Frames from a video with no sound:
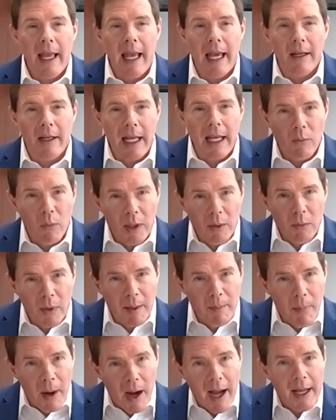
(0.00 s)
And when
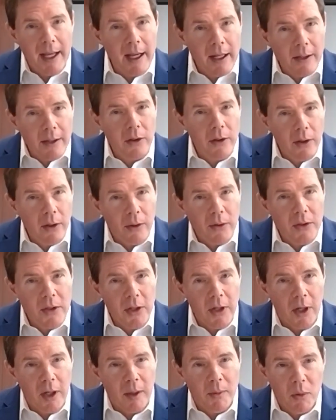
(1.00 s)
we buy under those
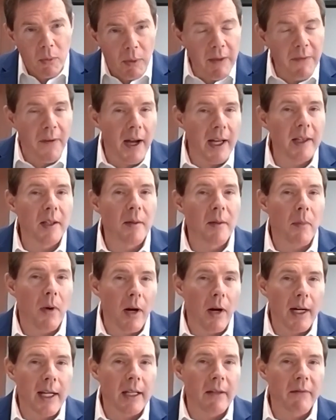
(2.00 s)
terms, we find the
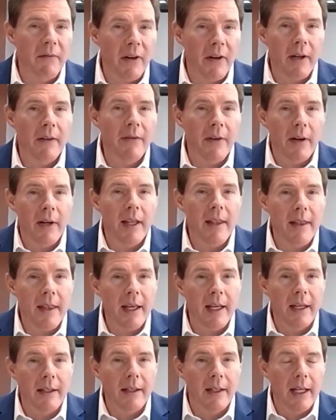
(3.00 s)
market very, very
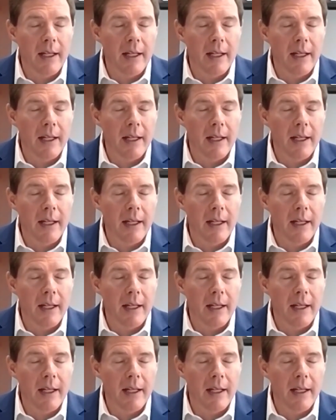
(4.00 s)
thin.